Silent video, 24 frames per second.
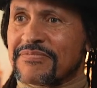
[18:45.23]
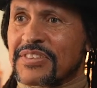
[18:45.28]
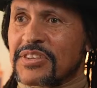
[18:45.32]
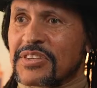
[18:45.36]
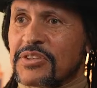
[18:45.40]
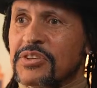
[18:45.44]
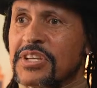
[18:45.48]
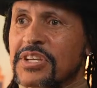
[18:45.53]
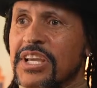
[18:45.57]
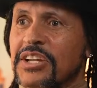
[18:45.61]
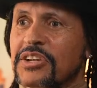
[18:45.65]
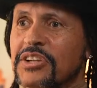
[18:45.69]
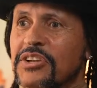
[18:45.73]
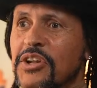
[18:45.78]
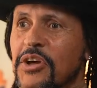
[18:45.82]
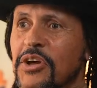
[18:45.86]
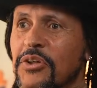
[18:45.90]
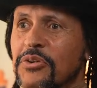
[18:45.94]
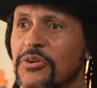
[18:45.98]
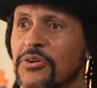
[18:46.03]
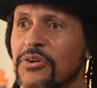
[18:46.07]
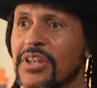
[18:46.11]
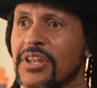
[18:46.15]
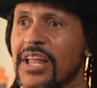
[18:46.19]
You get
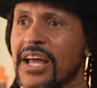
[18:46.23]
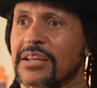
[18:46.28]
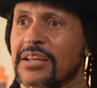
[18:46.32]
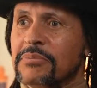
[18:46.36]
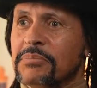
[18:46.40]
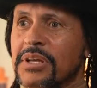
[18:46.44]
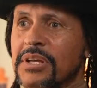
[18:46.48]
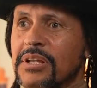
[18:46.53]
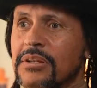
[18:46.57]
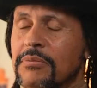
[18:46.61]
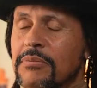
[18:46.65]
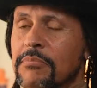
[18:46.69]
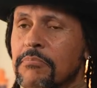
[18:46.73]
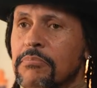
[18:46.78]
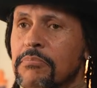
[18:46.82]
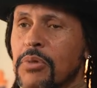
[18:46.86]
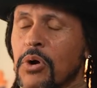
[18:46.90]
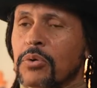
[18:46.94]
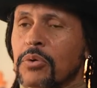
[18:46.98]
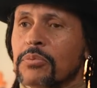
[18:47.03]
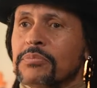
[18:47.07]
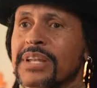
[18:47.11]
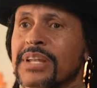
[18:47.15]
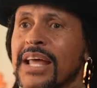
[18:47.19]
another alignment,
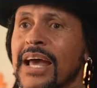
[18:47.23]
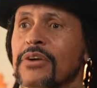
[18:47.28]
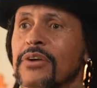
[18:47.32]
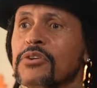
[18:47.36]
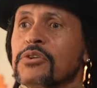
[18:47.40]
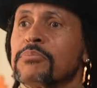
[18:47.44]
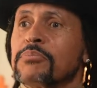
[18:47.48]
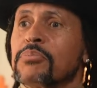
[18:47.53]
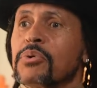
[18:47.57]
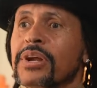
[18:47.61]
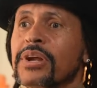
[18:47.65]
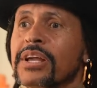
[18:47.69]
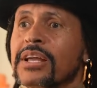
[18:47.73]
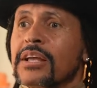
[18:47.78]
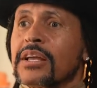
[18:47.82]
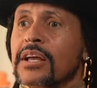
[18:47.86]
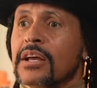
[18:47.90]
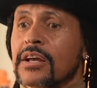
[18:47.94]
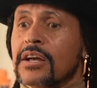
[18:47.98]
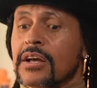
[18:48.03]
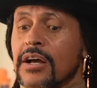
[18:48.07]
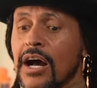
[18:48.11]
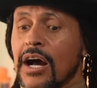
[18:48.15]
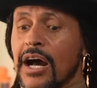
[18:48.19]
boom, now you bring
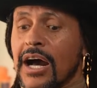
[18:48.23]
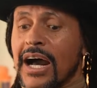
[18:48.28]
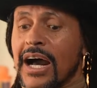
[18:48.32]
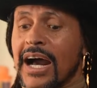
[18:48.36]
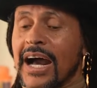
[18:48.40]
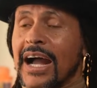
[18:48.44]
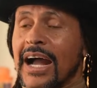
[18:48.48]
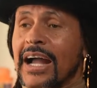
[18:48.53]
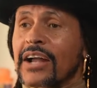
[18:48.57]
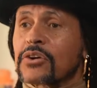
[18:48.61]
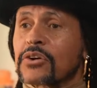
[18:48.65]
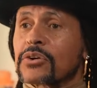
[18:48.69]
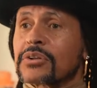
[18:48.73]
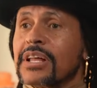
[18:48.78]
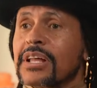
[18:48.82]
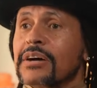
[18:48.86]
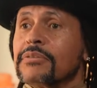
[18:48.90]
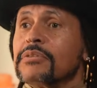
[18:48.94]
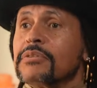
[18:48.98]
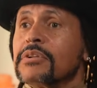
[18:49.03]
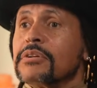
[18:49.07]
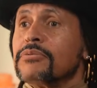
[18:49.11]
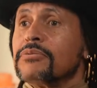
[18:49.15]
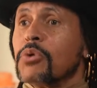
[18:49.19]
a higher
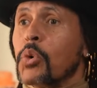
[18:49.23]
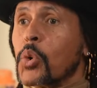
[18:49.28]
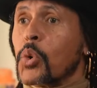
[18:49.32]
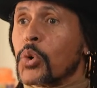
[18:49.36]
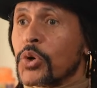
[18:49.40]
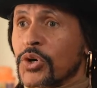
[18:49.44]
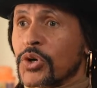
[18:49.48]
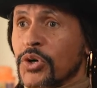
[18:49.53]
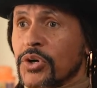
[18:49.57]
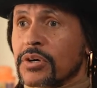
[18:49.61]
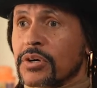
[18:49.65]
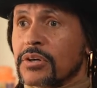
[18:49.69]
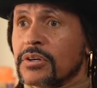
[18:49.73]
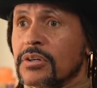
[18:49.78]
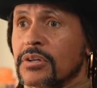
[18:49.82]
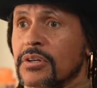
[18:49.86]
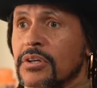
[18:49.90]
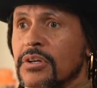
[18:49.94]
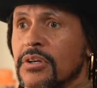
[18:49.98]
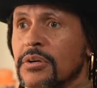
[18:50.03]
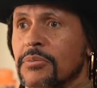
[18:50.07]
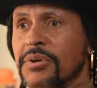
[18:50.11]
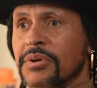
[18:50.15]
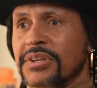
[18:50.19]
level of order.
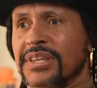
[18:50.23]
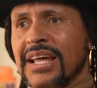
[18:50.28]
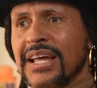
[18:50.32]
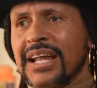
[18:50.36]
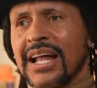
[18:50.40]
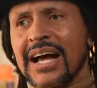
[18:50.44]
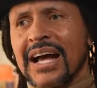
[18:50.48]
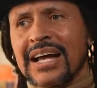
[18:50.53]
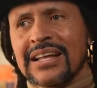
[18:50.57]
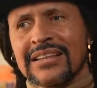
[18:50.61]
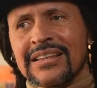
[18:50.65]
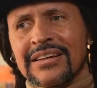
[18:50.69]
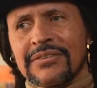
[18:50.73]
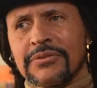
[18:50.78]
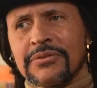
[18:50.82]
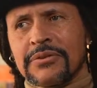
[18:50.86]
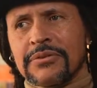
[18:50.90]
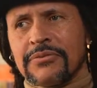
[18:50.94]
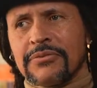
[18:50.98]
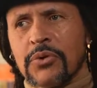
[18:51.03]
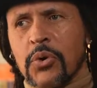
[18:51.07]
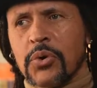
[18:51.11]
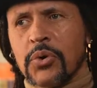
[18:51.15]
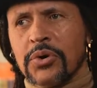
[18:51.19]
But that high level
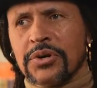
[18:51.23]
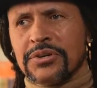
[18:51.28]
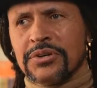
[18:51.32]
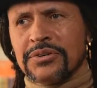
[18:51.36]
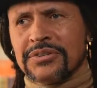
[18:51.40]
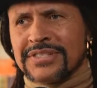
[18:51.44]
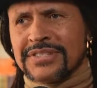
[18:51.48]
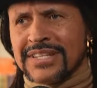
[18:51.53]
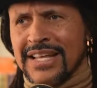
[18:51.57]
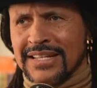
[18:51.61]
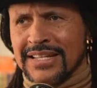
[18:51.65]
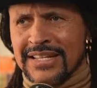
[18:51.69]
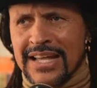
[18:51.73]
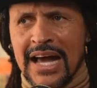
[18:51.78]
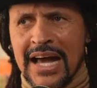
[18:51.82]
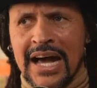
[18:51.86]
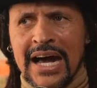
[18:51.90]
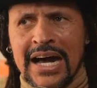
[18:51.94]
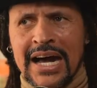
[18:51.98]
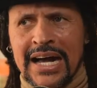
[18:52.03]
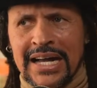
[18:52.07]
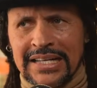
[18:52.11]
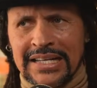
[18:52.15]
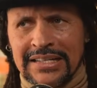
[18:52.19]
of order, is that the
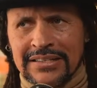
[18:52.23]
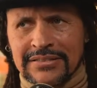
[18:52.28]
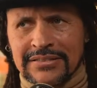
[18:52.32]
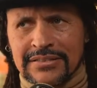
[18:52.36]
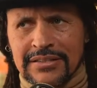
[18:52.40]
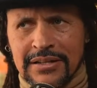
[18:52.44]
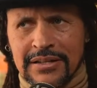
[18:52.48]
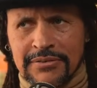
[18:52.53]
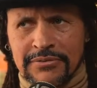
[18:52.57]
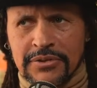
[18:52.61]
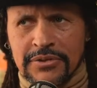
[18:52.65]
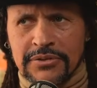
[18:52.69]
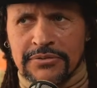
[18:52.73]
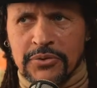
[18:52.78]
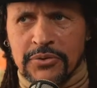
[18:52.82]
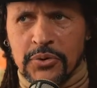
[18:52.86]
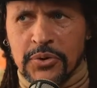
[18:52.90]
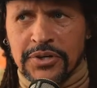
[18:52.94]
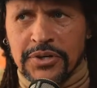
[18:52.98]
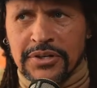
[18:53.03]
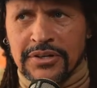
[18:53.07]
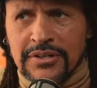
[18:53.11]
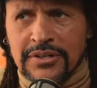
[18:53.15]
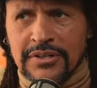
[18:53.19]
highest level of
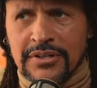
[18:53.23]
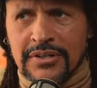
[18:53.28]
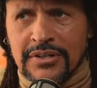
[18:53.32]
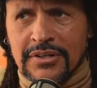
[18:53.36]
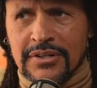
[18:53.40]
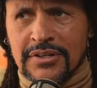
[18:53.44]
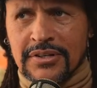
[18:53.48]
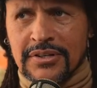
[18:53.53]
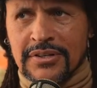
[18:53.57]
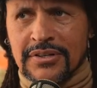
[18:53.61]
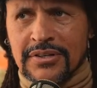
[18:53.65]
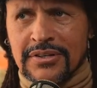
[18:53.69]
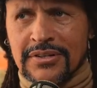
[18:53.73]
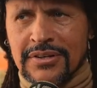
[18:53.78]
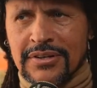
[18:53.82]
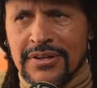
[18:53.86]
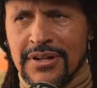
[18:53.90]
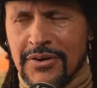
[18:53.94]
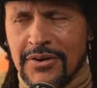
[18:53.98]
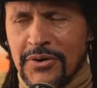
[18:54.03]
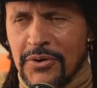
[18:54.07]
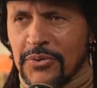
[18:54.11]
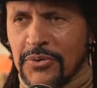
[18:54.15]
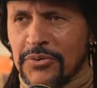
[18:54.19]
order?
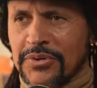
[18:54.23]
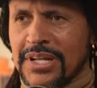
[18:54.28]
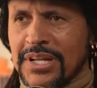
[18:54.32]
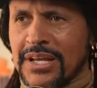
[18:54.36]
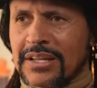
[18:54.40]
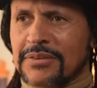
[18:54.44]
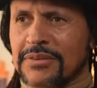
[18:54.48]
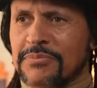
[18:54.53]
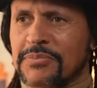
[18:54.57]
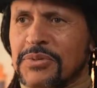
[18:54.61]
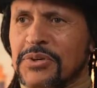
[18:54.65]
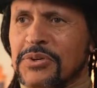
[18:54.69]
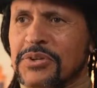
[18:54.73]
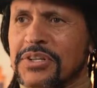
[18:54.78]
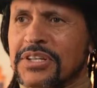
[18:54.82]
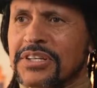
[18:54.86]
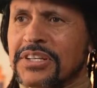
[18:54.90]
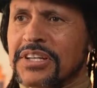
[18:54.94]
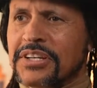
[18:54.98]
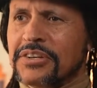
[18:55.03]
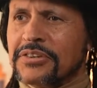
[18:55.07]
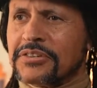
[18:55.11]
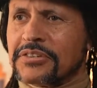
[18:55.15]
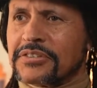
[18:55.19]
No, not in a million
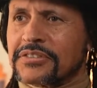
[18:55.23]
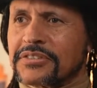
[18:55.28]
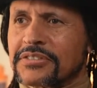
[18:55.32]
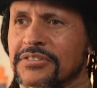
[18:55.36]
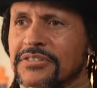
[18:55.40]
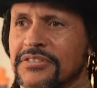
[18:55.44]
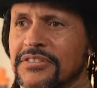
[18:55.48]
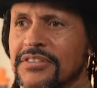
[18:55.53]
years,